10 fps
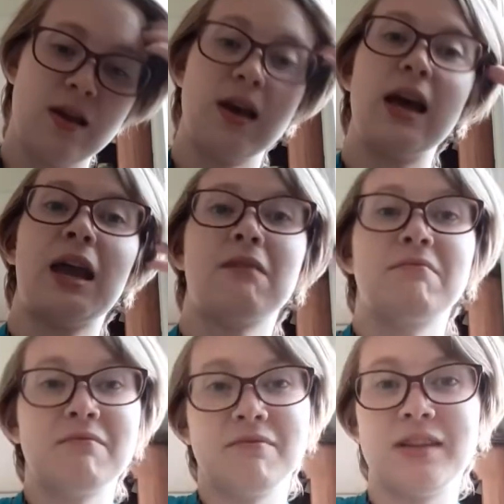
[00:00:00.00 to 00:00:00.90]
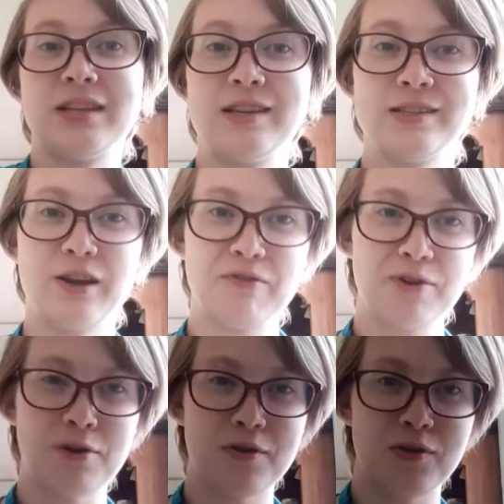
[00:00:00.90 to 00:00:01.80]
and it's easier for
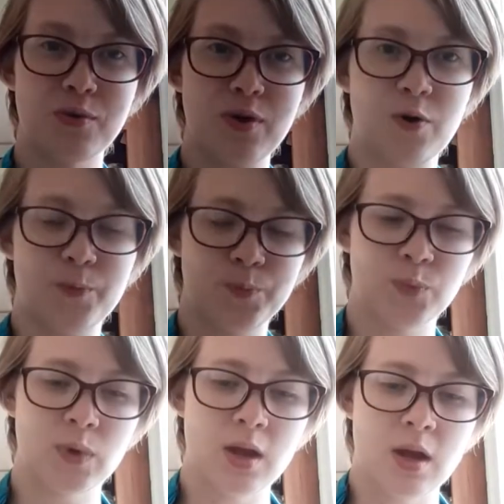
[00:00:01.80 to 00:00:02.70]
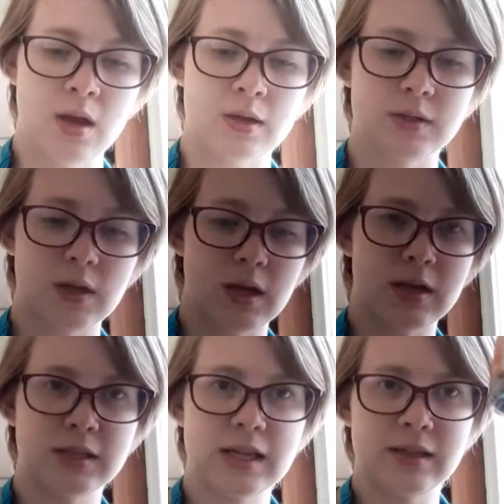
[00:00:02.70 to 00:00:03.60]
you to do at home. So then I'll
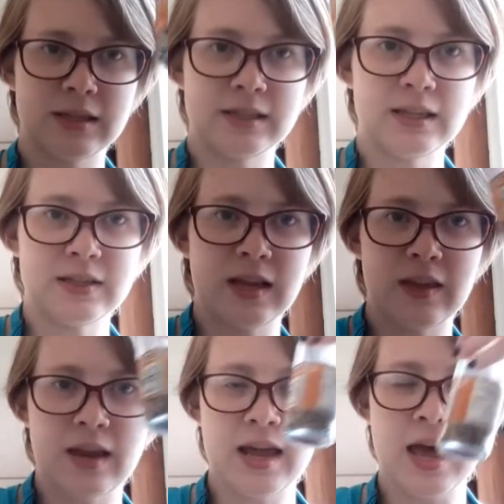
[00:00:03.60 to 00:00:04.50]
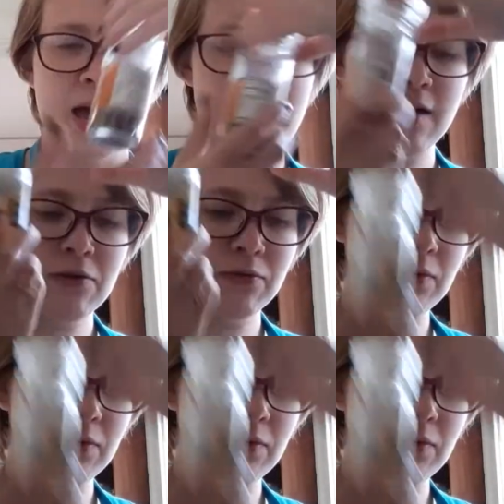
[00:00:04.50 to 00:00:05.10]
take the seasoning that I have.